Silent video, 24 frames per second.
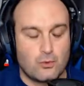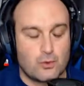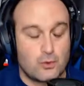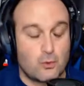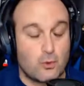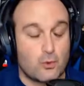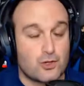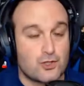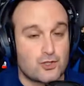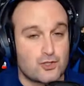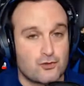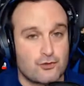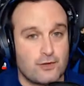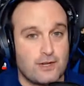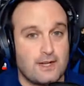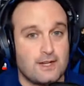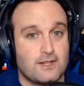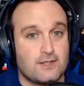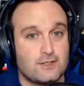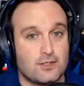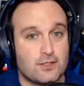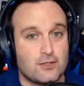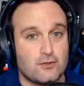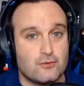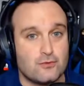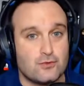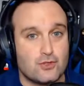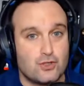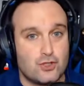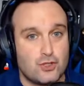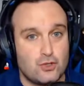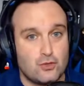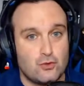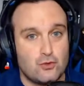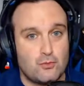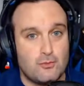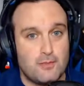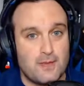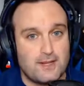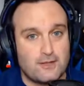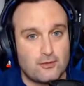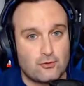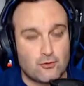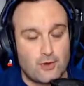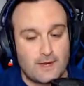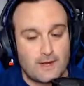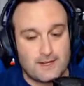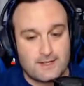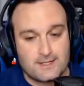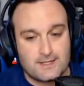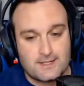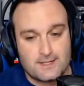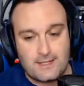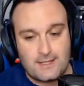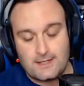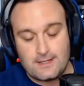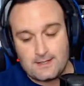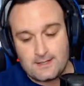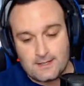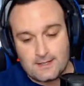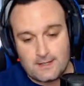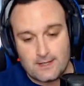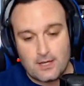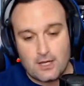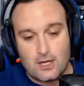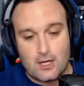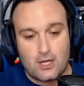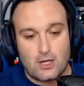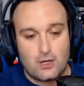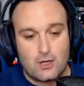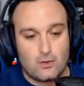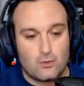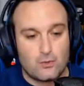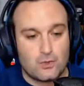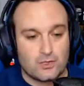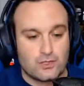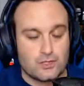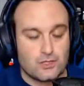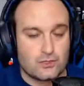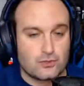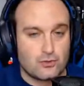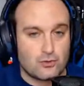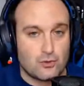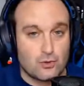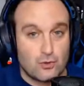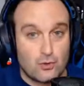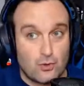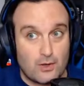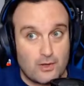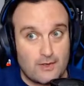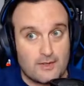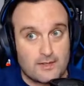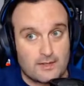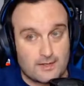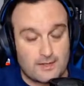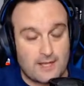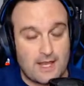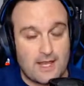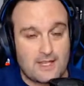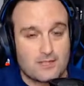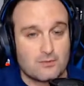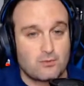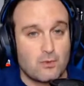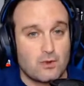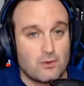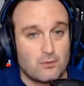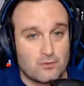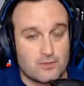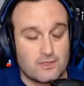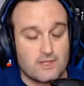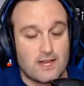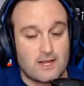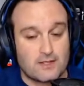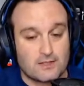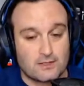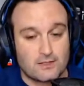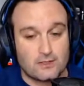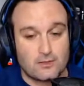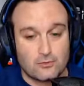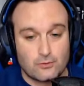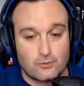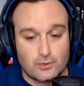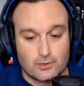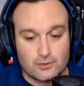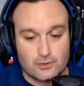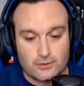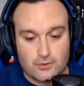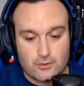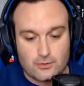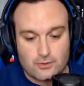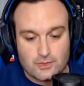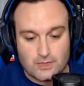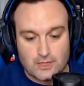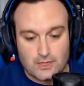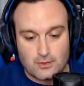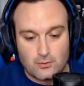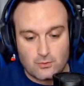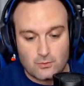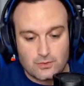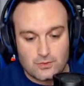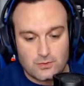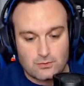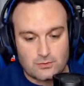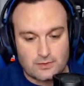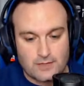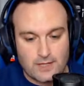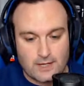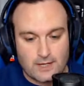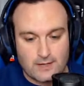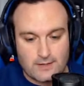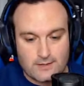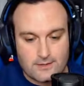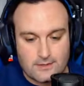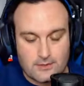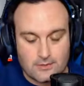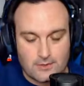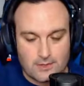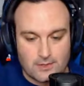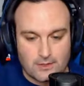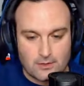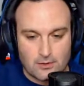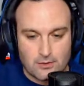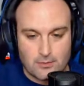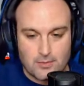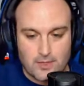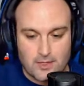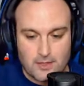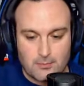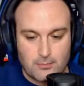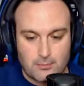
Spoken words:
were treated to 2 mid-credit scenes, which is cool. And this last one was actually a real doozy, which we'll get into in a little bit.